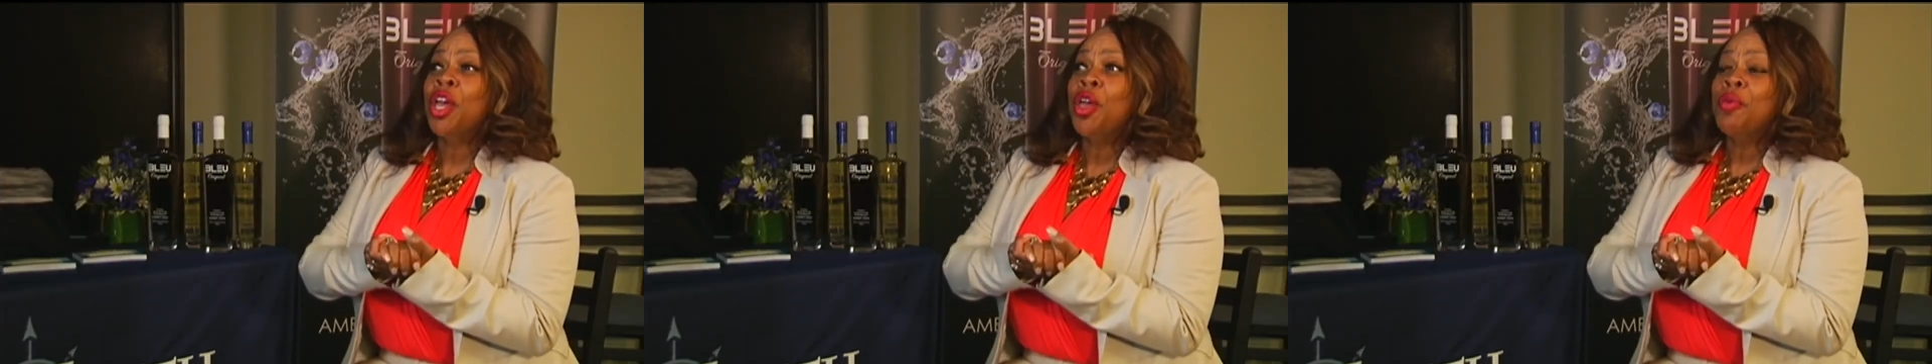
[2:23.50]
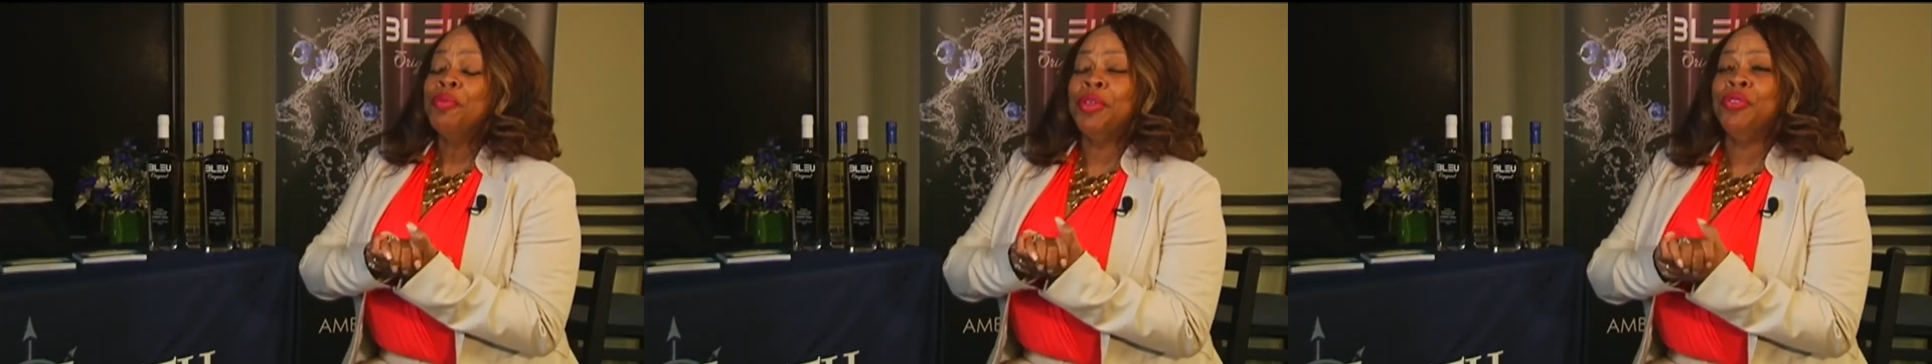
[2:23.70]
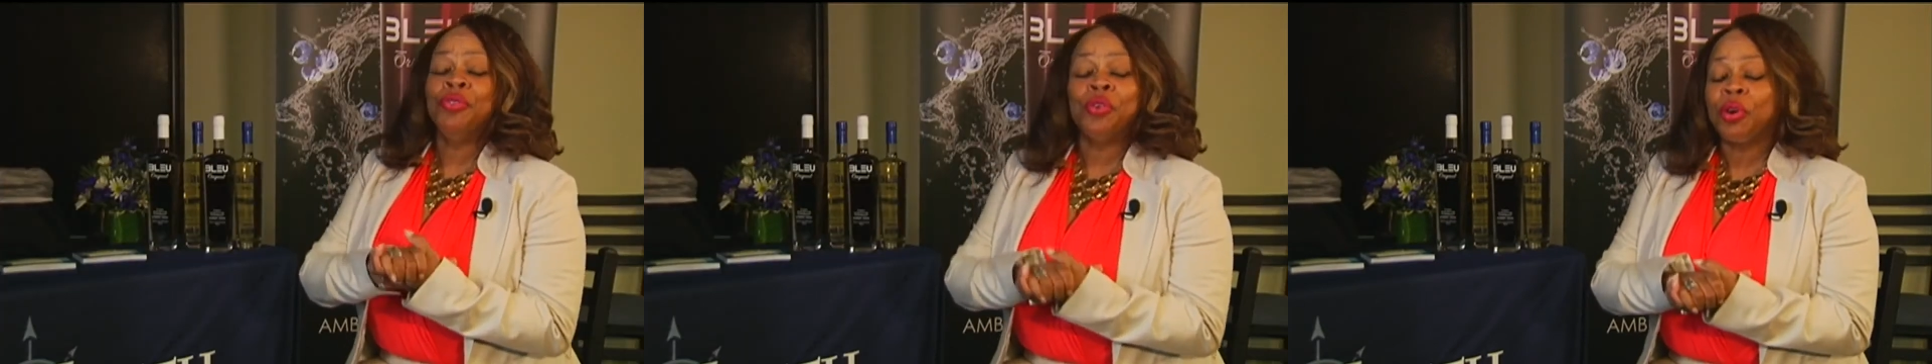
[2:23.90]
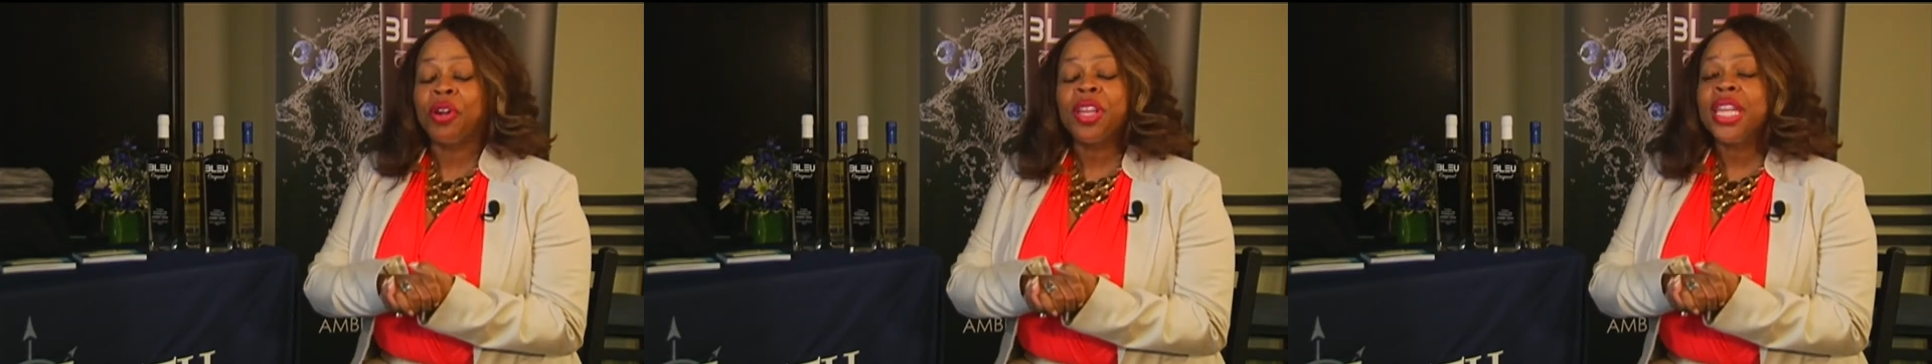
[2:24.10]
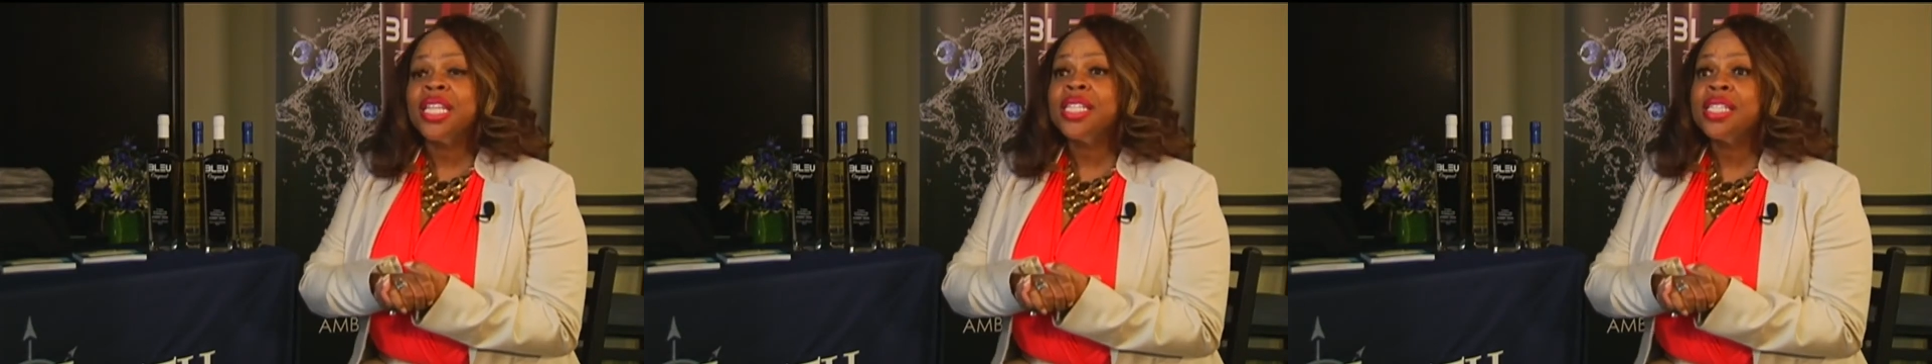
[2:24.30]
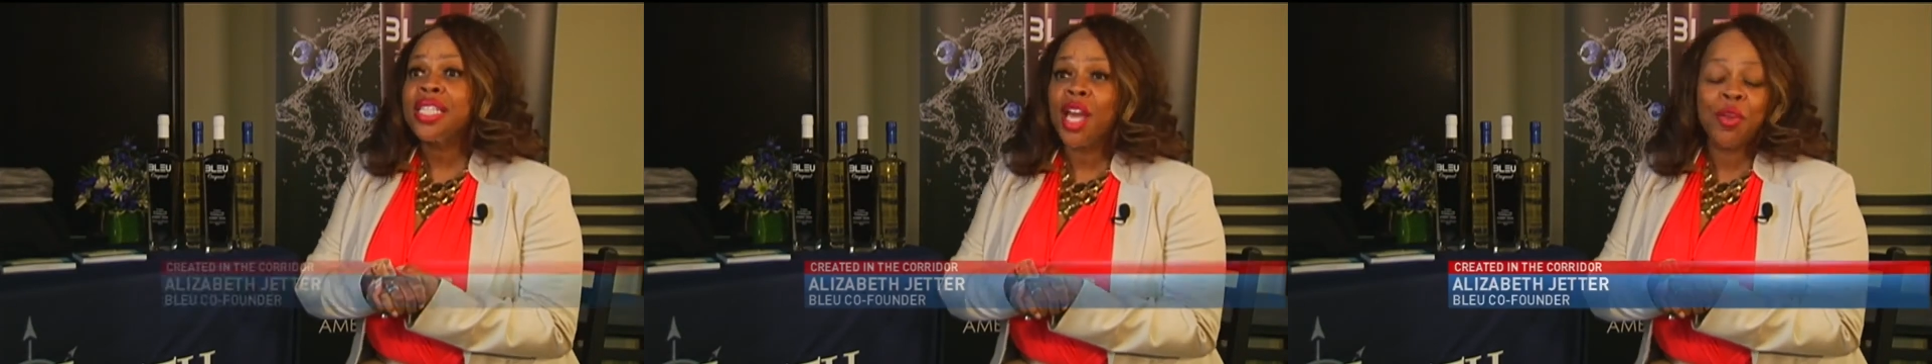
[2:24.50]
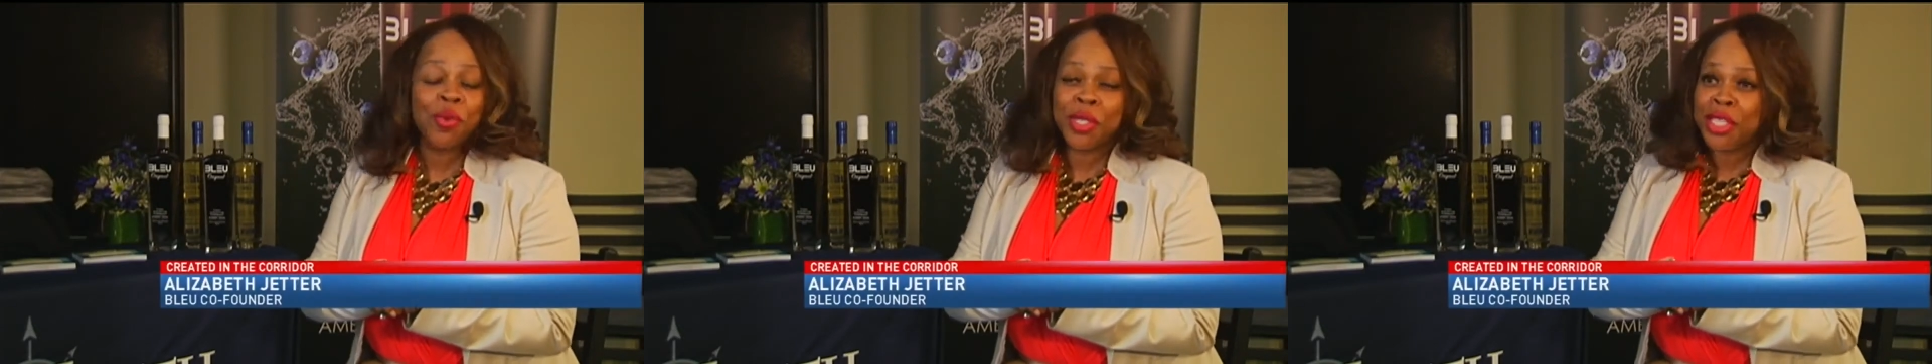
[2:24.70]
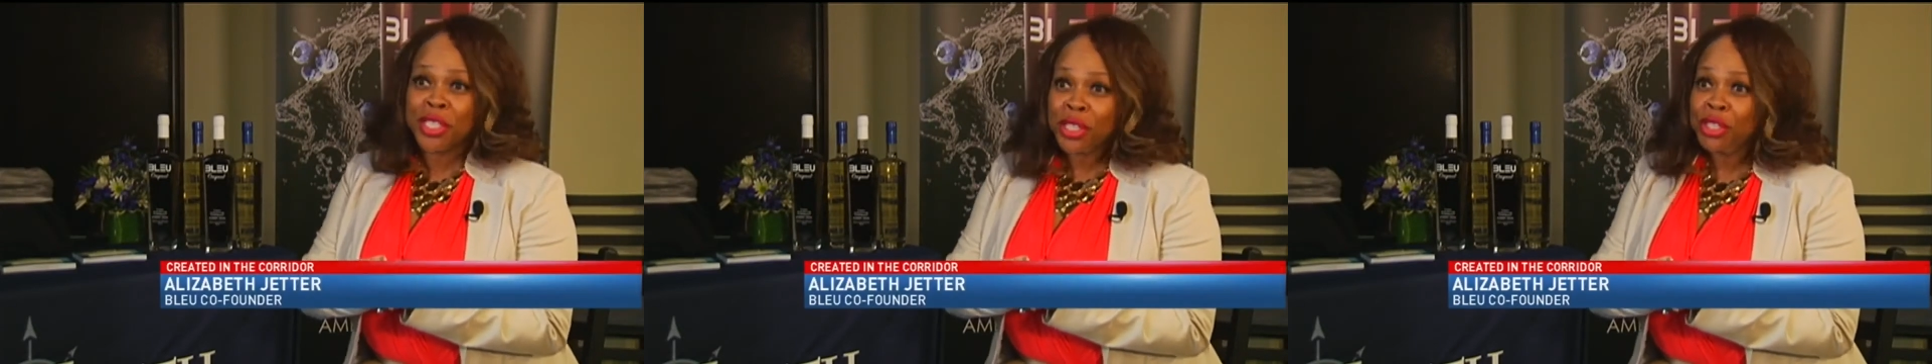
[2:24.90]
before this, I
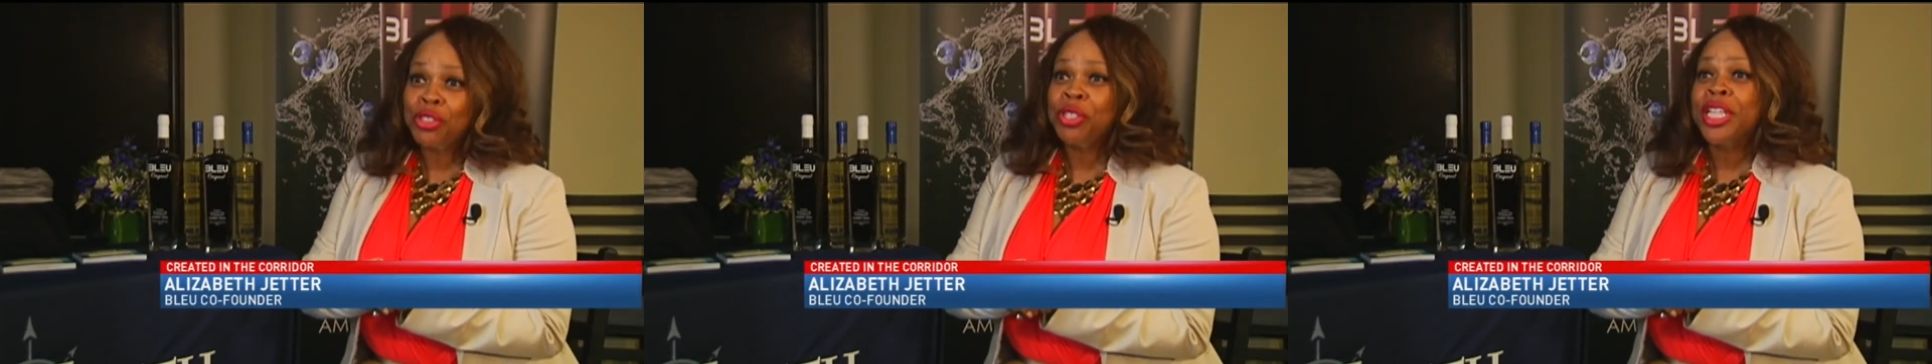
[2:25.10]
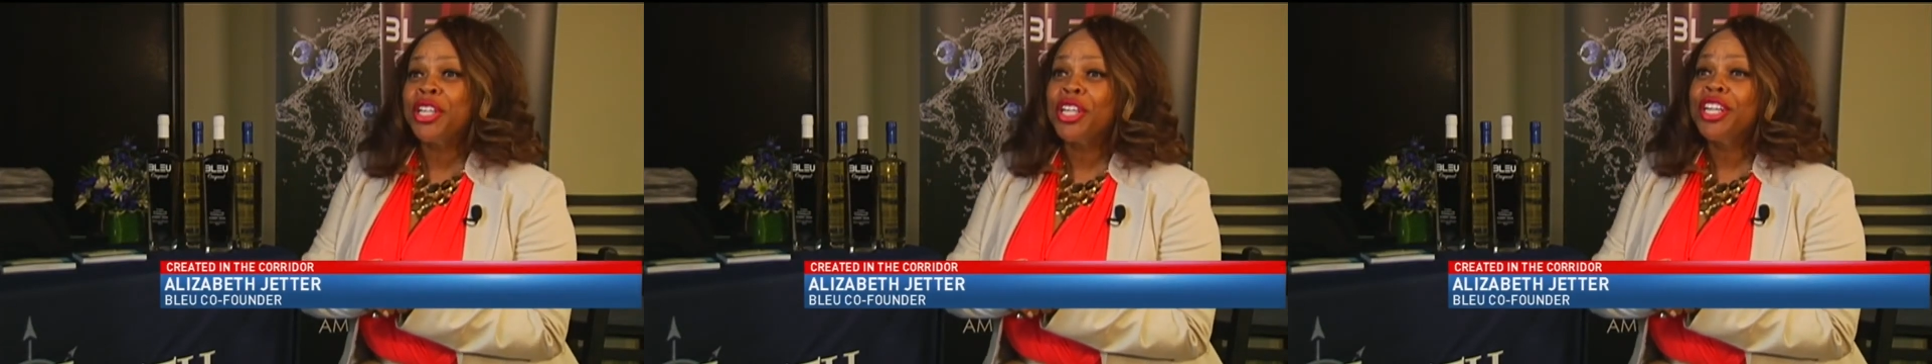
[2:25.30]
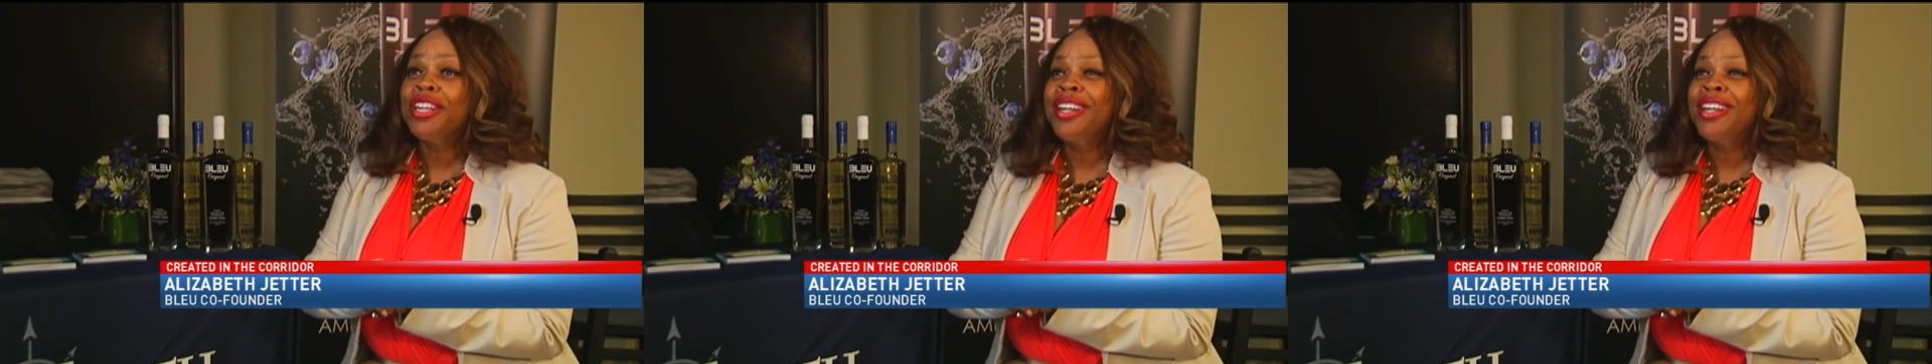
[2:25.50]
wasn't a drinker.